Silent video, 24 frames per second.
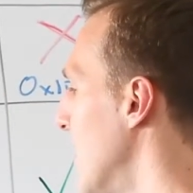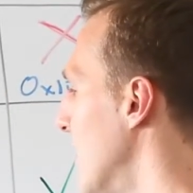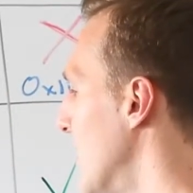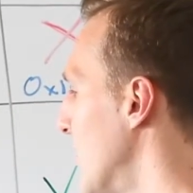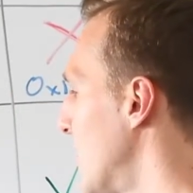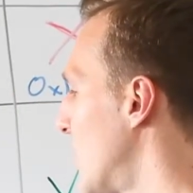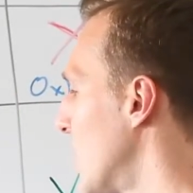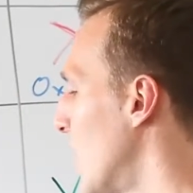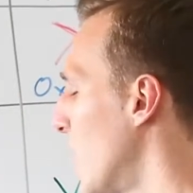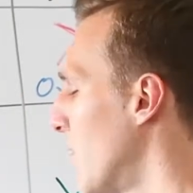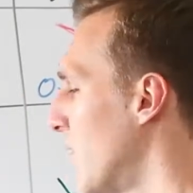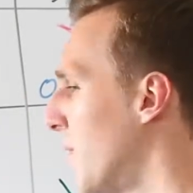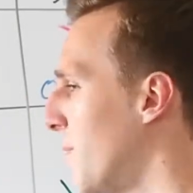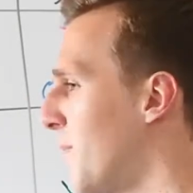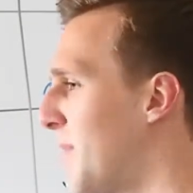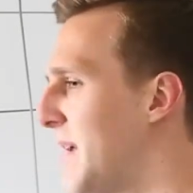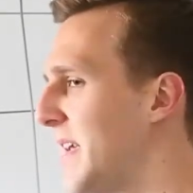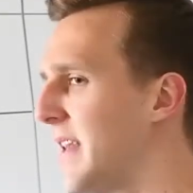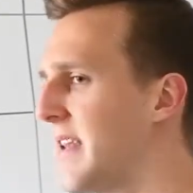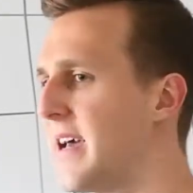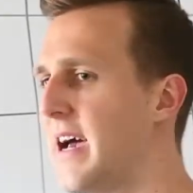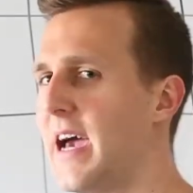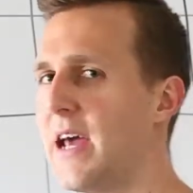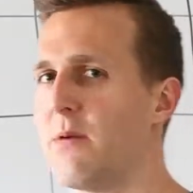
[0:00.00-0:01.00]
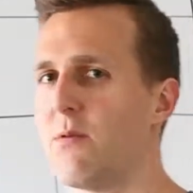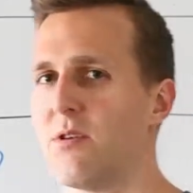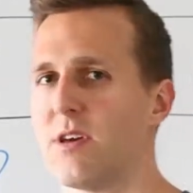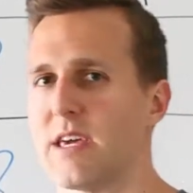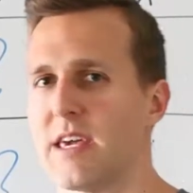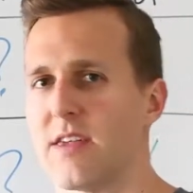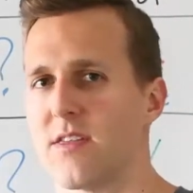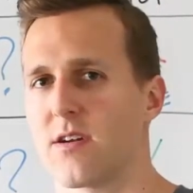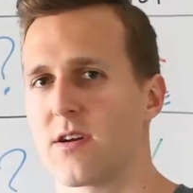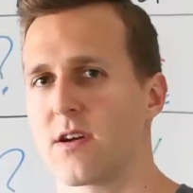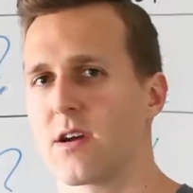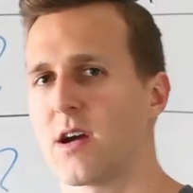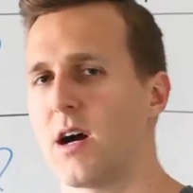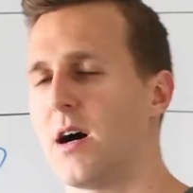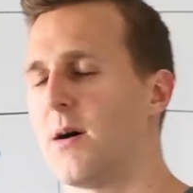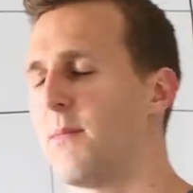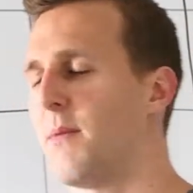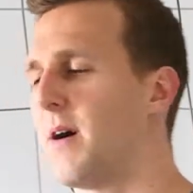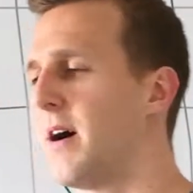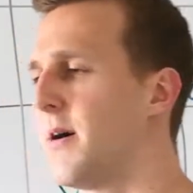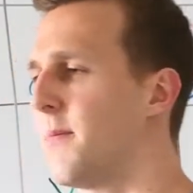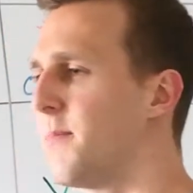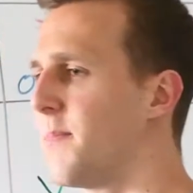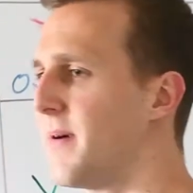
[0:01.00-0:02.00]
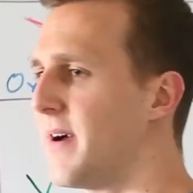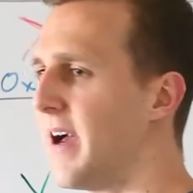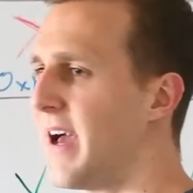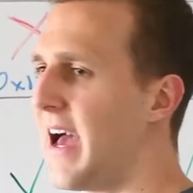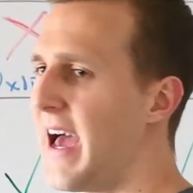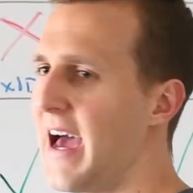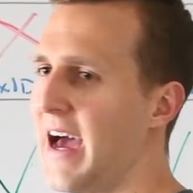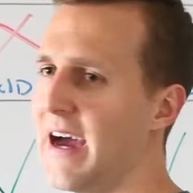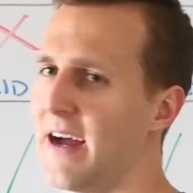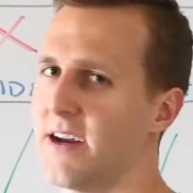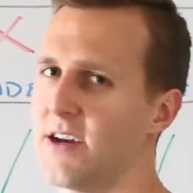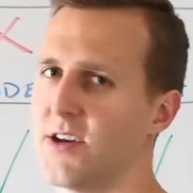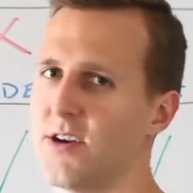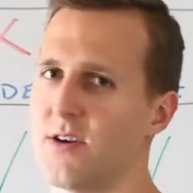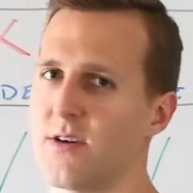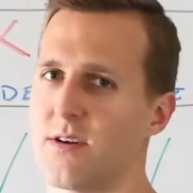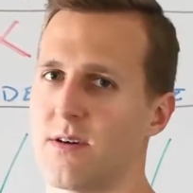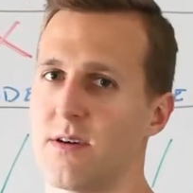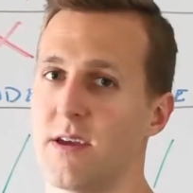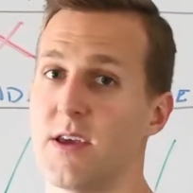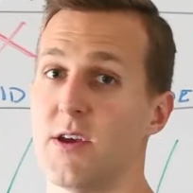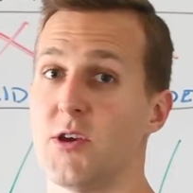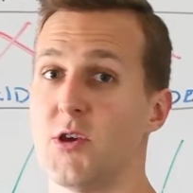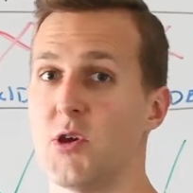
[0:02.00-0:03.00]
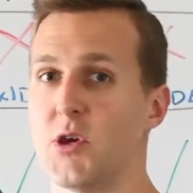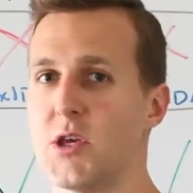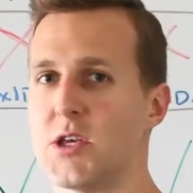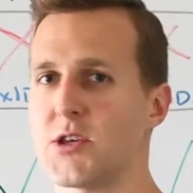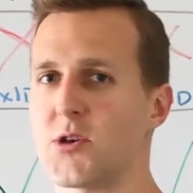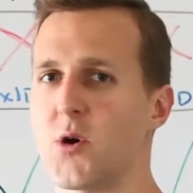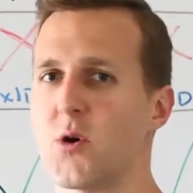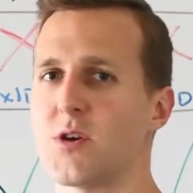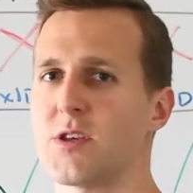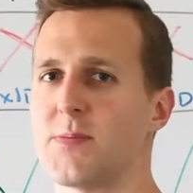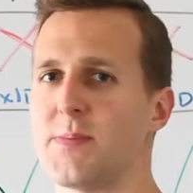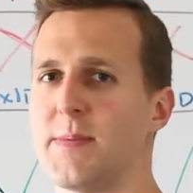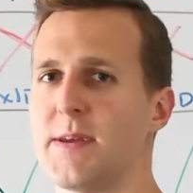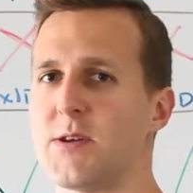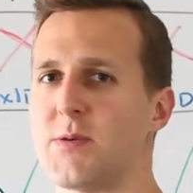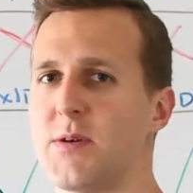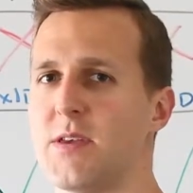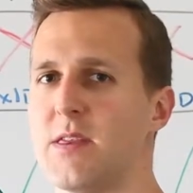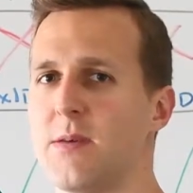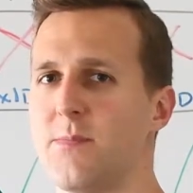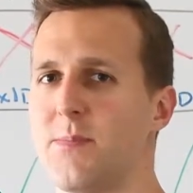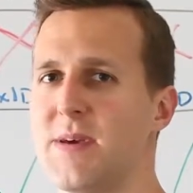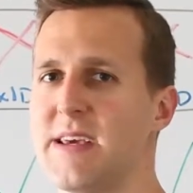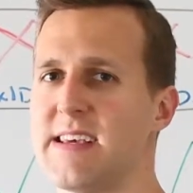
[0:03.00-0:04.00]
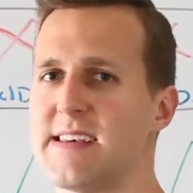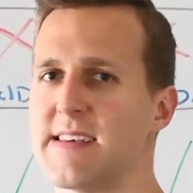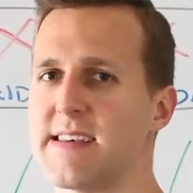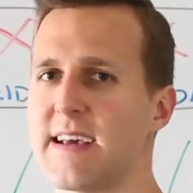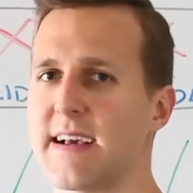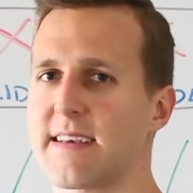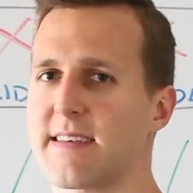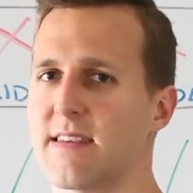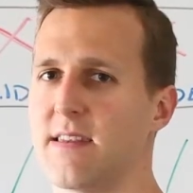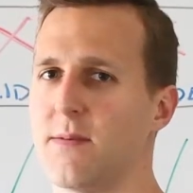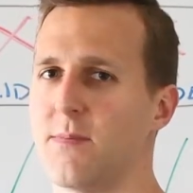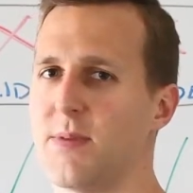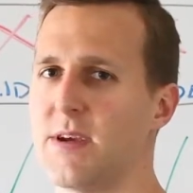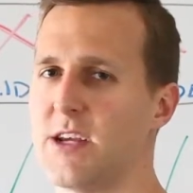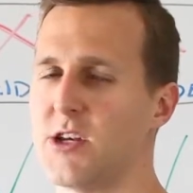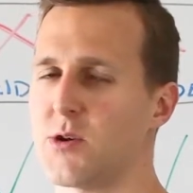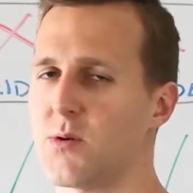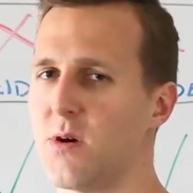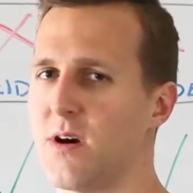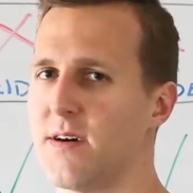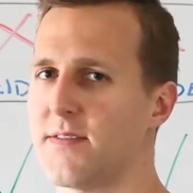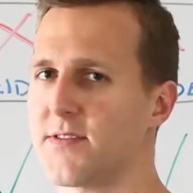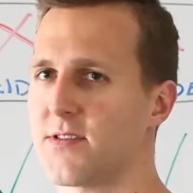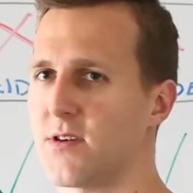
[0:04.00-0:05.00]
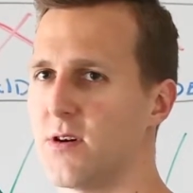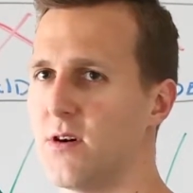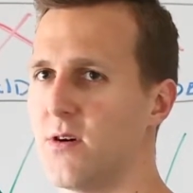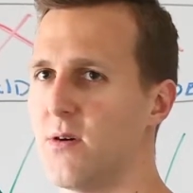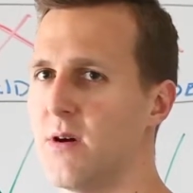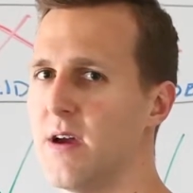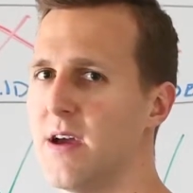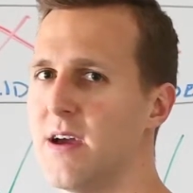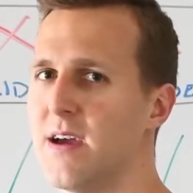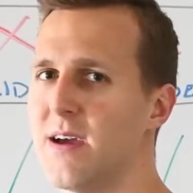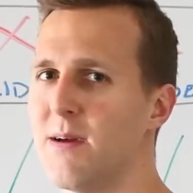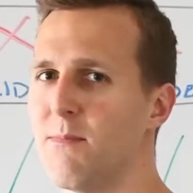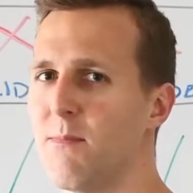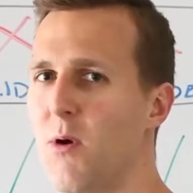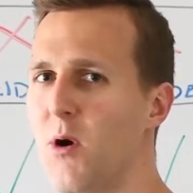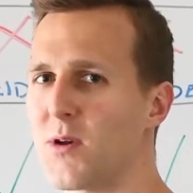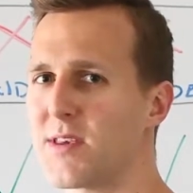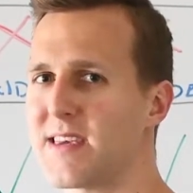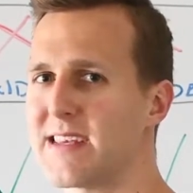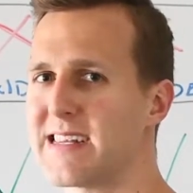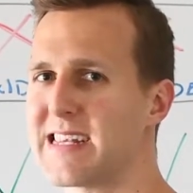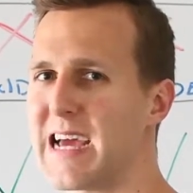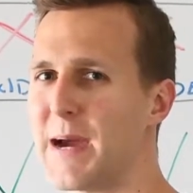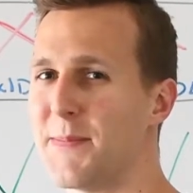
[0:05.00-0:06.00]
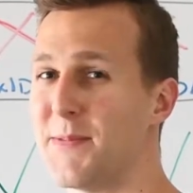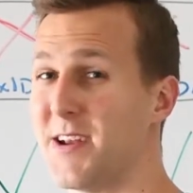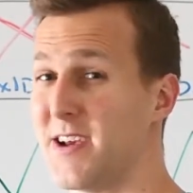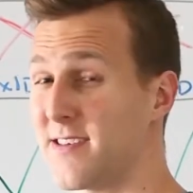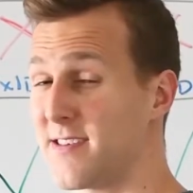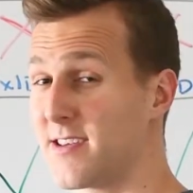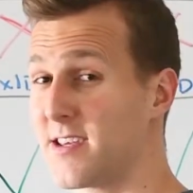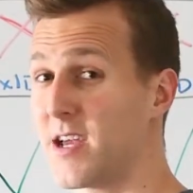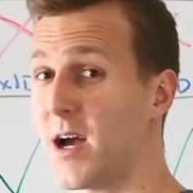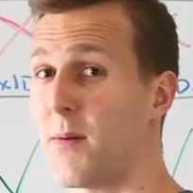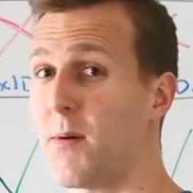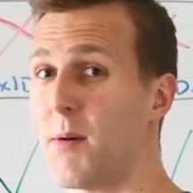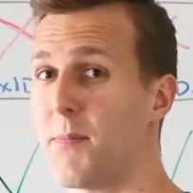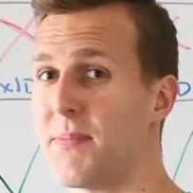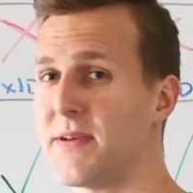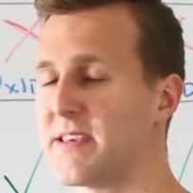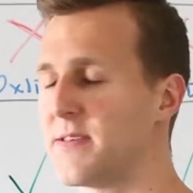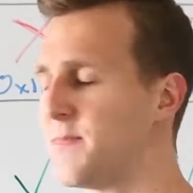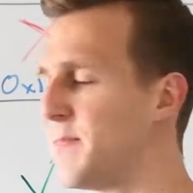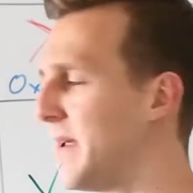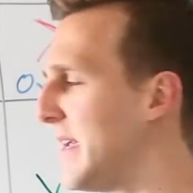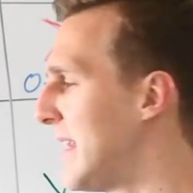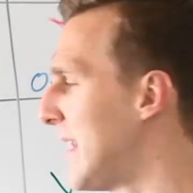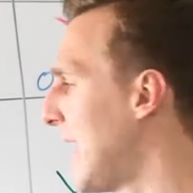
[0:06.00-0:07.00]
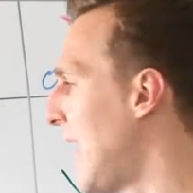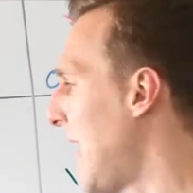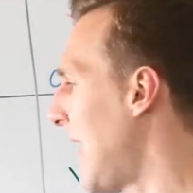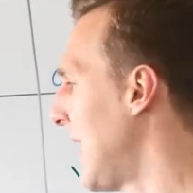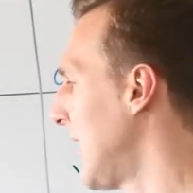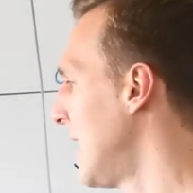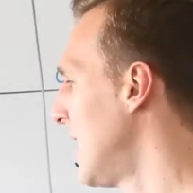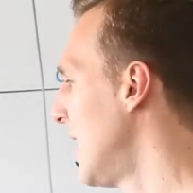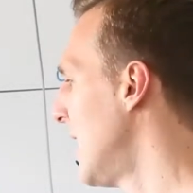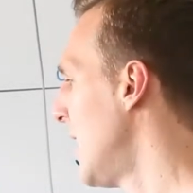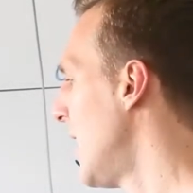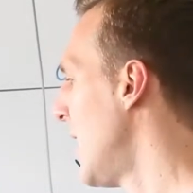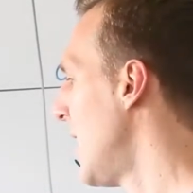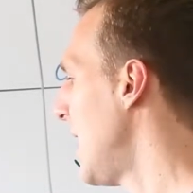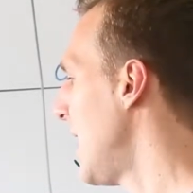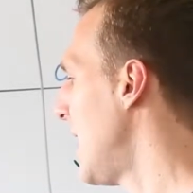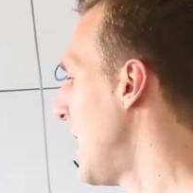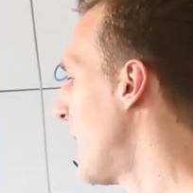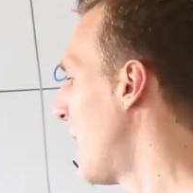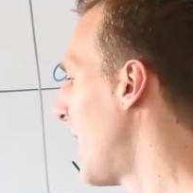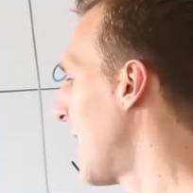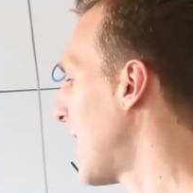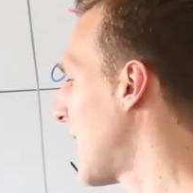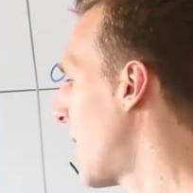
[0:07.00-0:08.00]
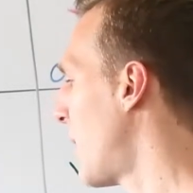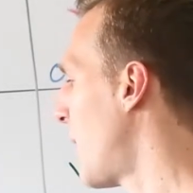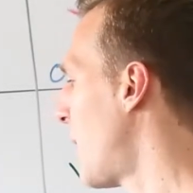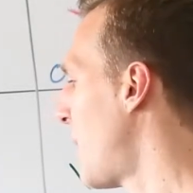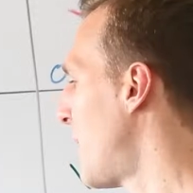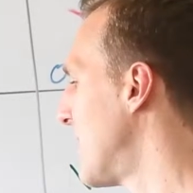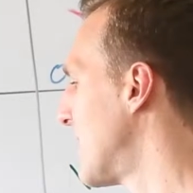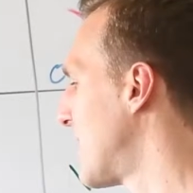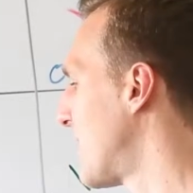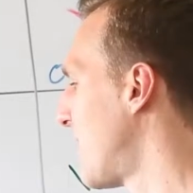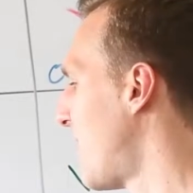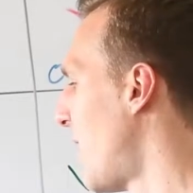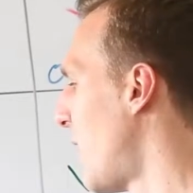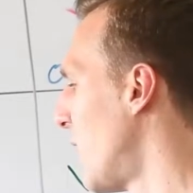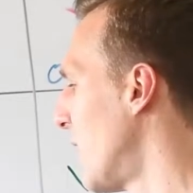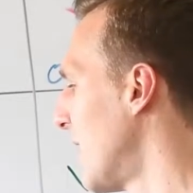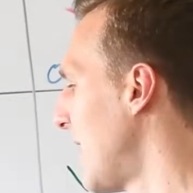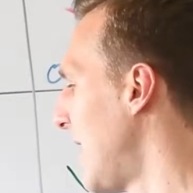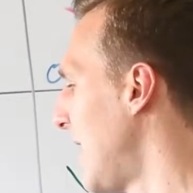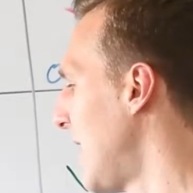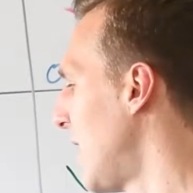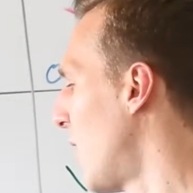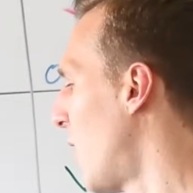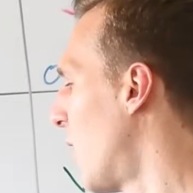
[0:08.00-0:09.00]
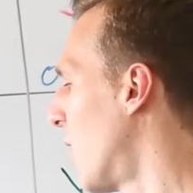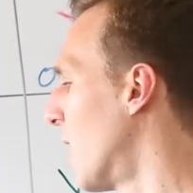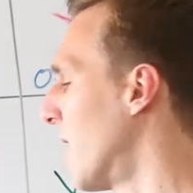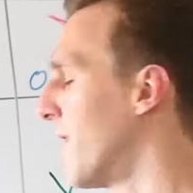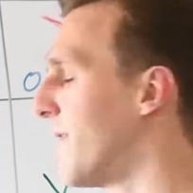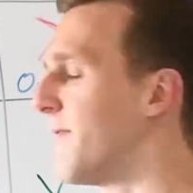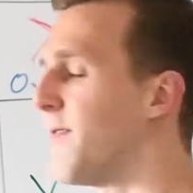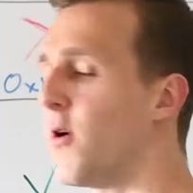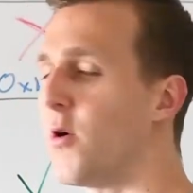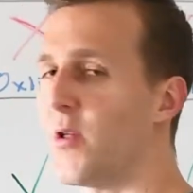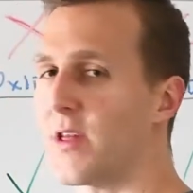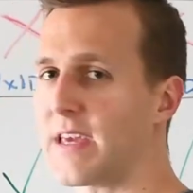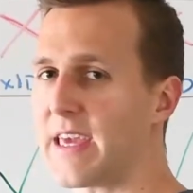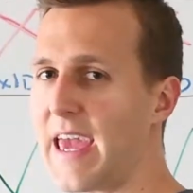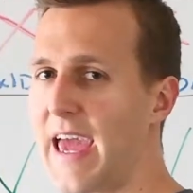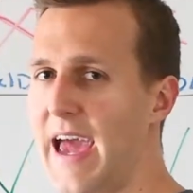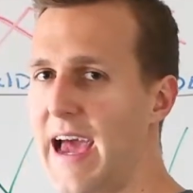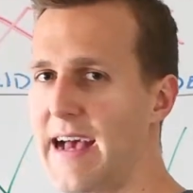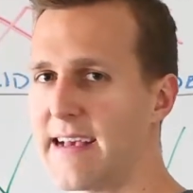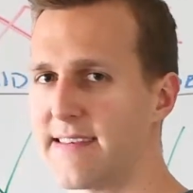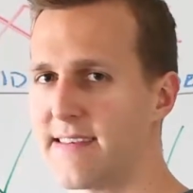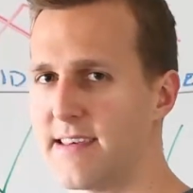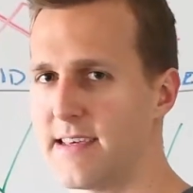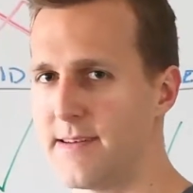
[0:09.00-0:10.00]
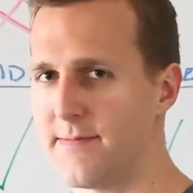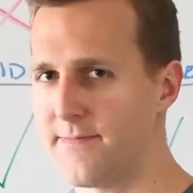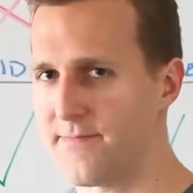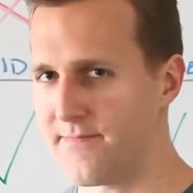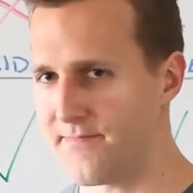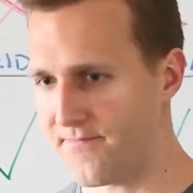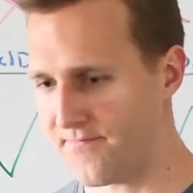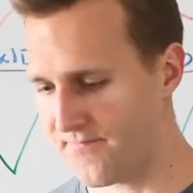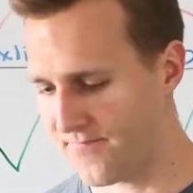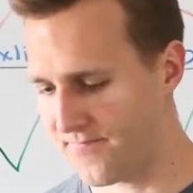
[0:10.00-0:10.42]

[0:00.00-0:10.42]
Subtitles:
So the B9 will either come up and is always between the B6 and the B12, so most of the time it doesn't come up as B9. It might come up as folate or folic acid.